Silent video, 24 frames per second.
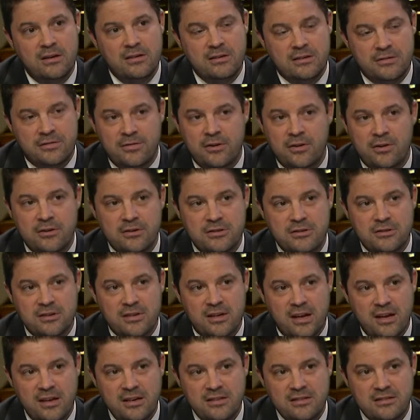deferred
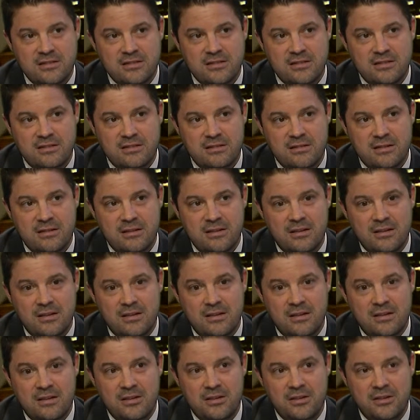adjudication,
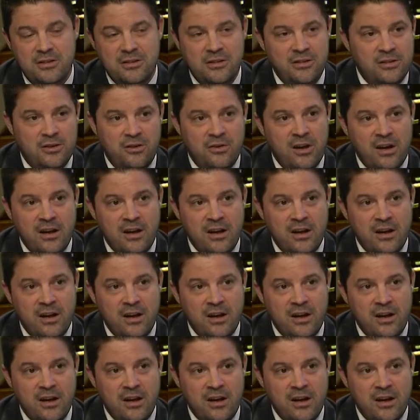you're